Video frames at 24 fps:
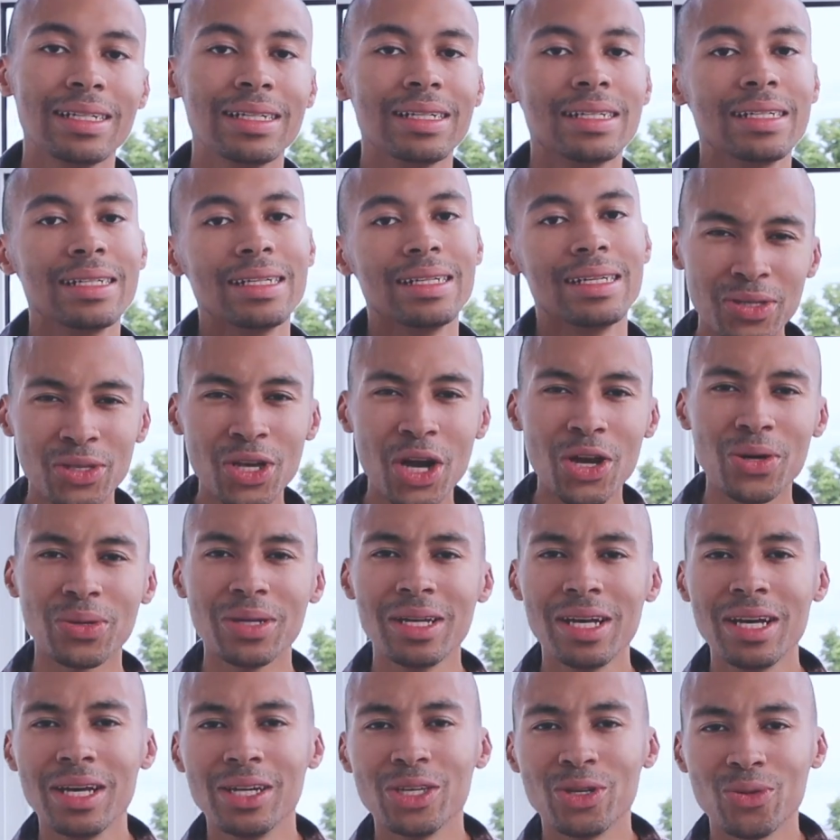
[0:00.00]

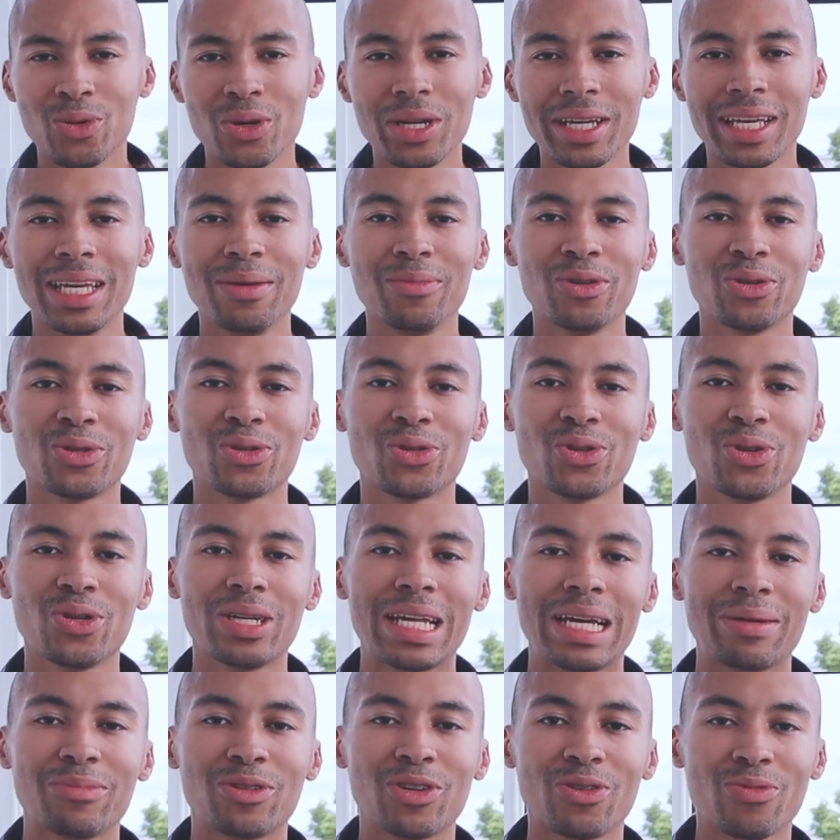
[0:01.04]
So you want to keep your store
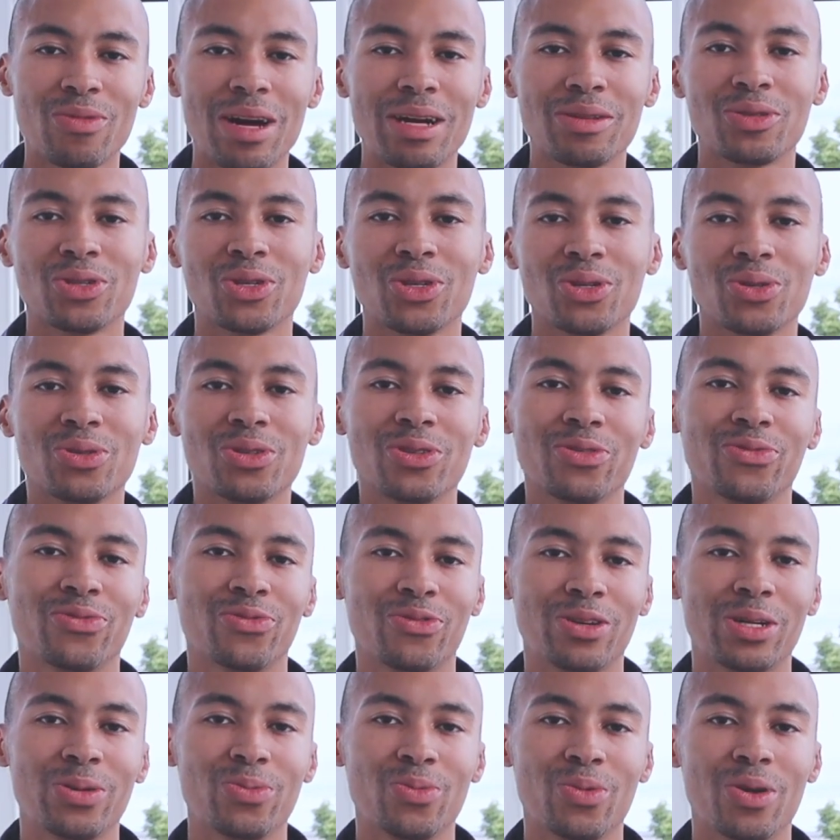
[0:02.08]
name to around 2 to
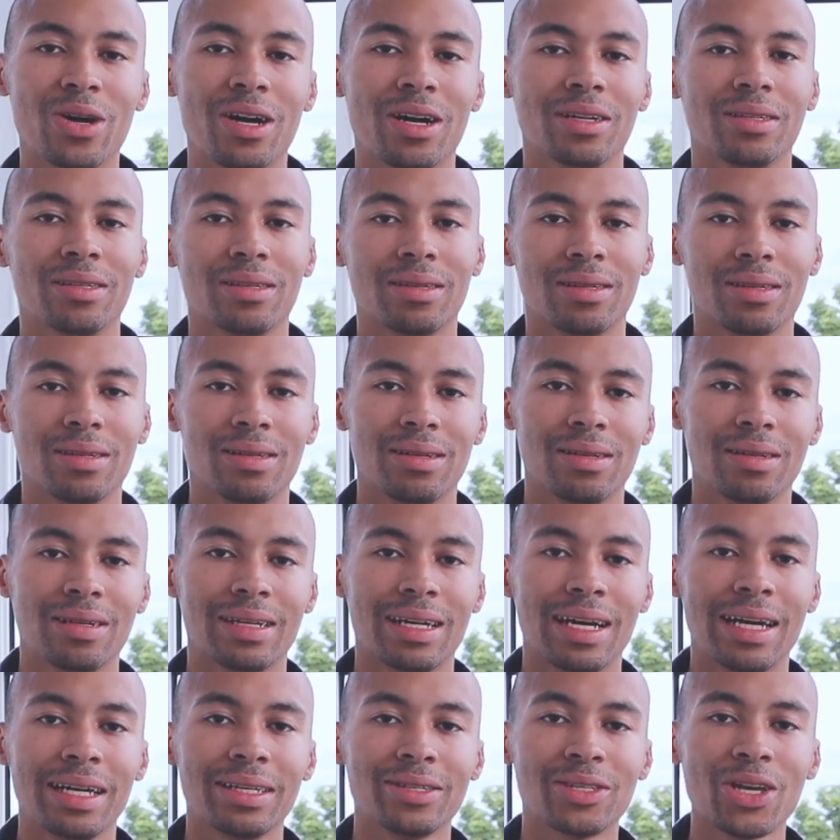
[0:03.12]
3 words,
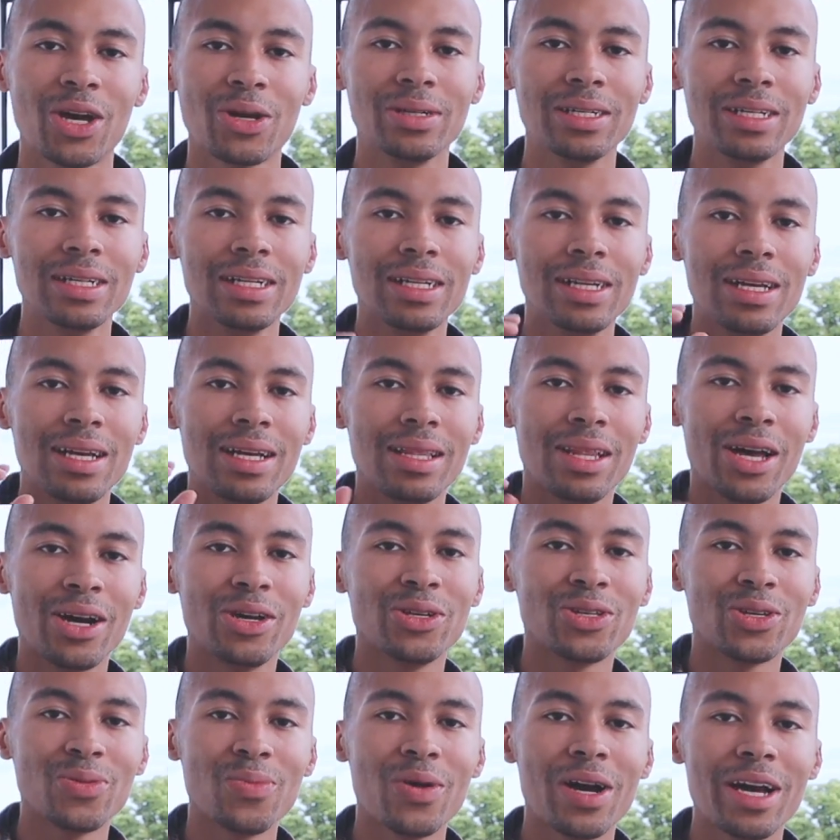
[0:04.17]
okay? So
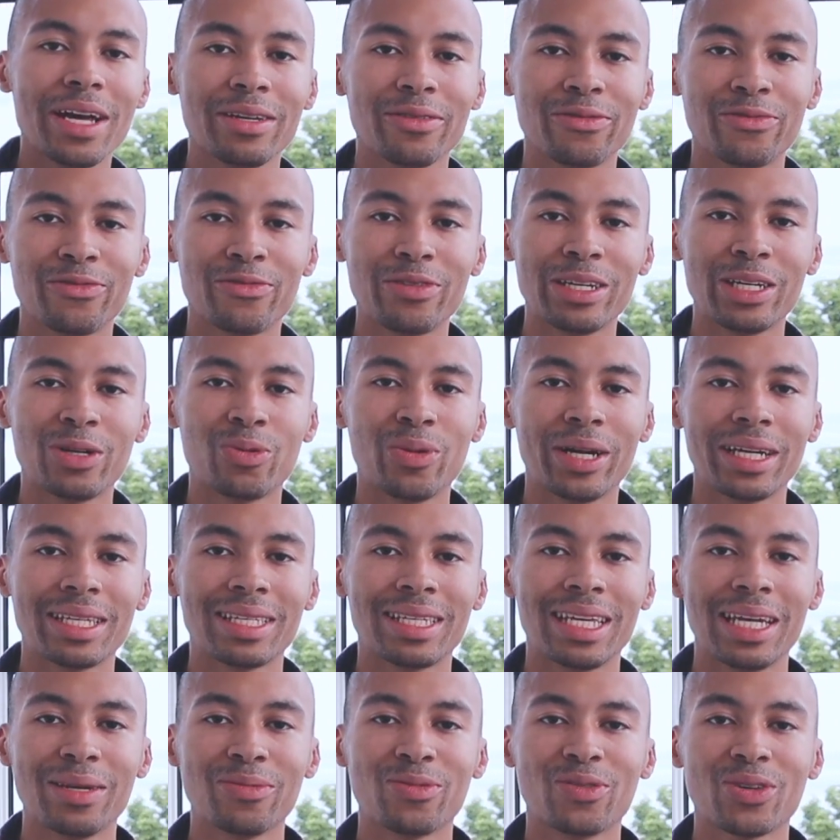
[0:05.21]
those are my 3 quick
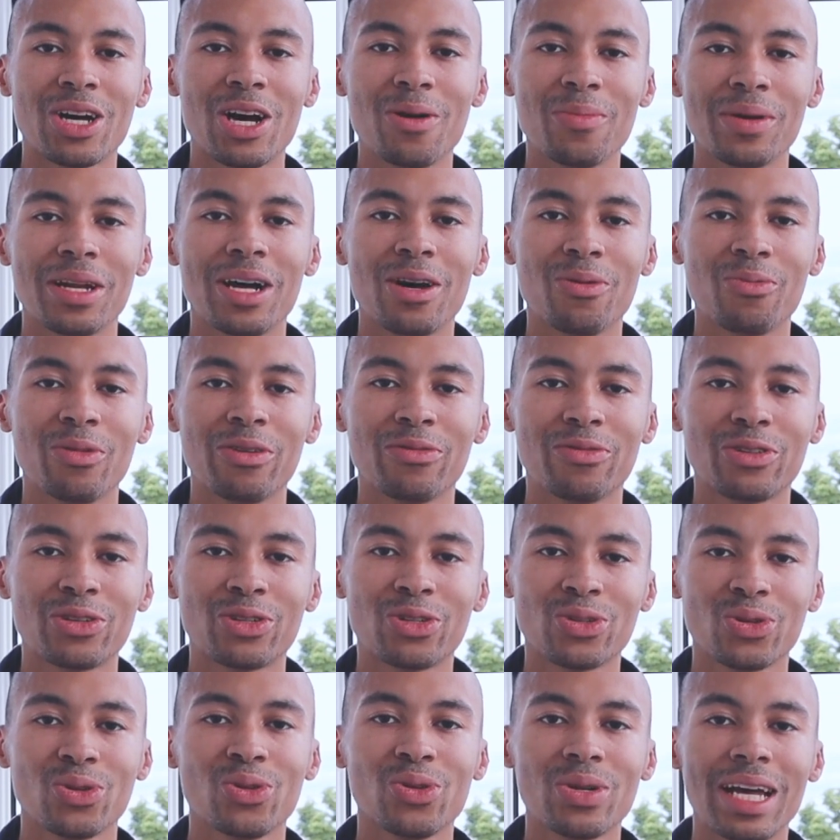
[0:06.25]
tips for coming up with a
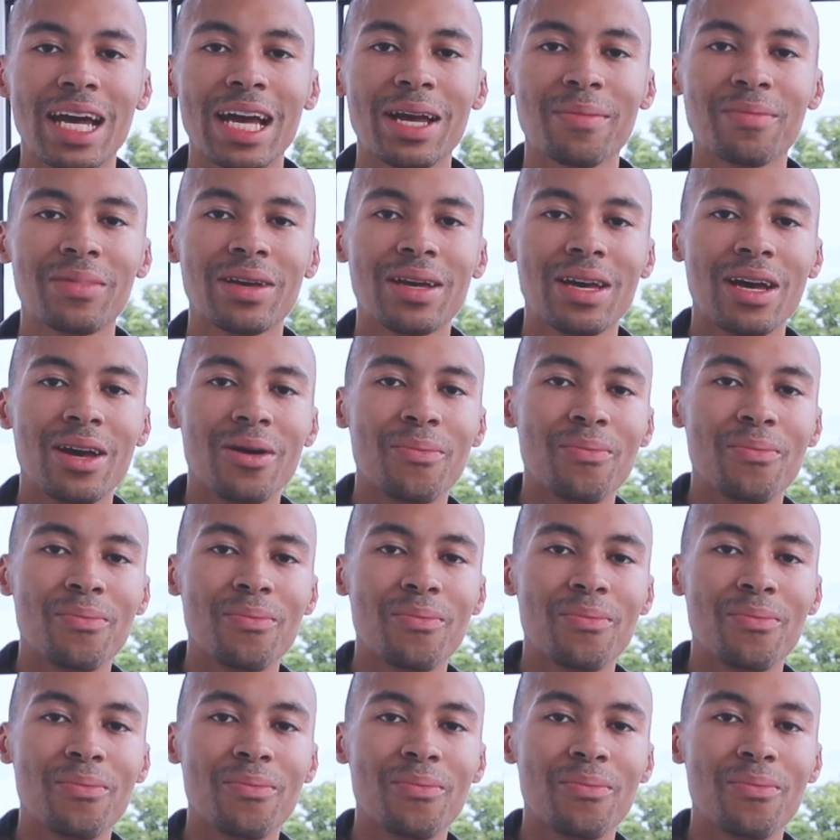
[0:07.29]
store name.